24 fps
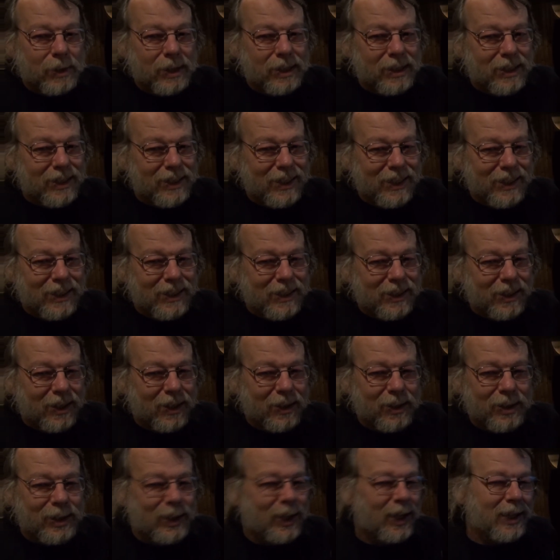but you
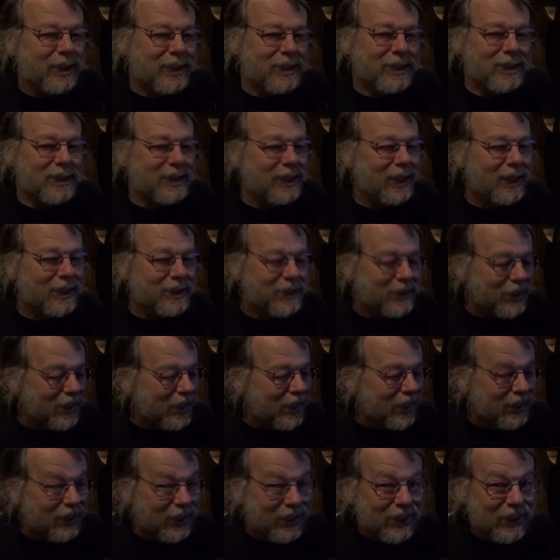know, as long as there's lots of
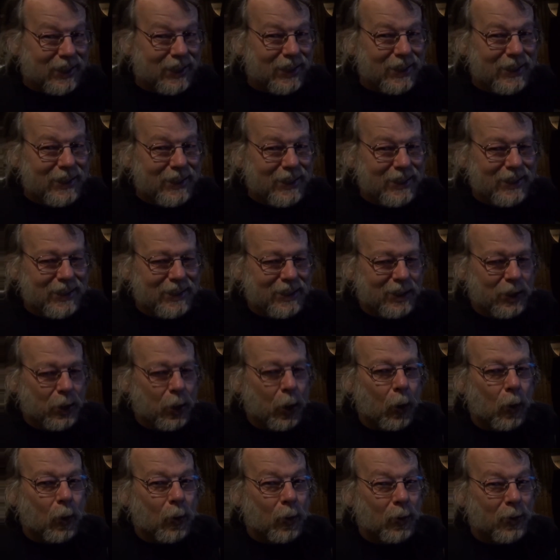that clean
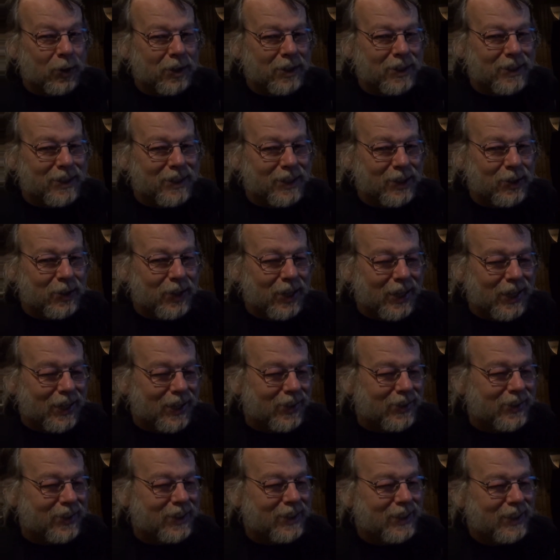coal in the
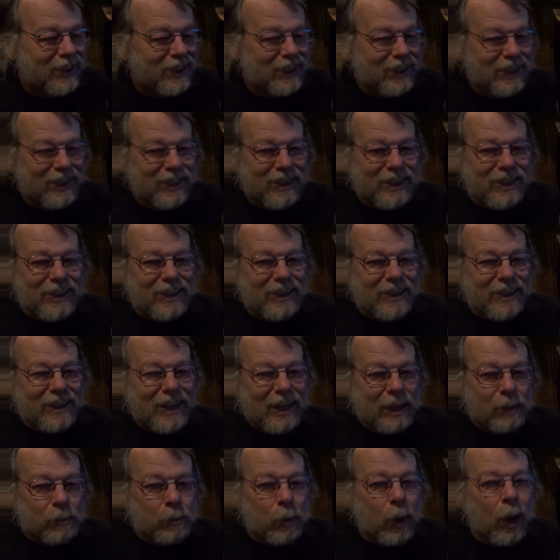ground,
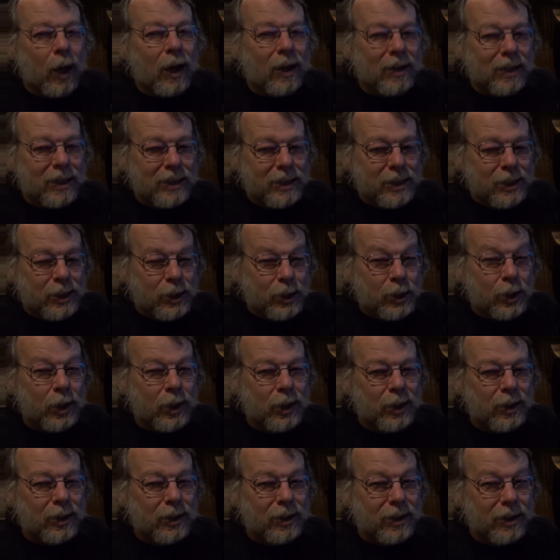that polished
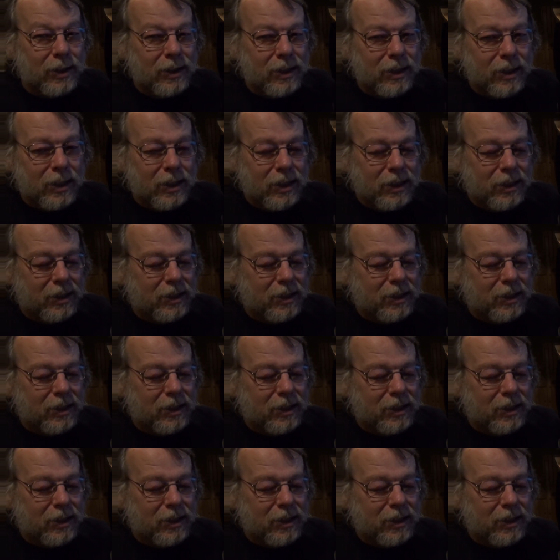turd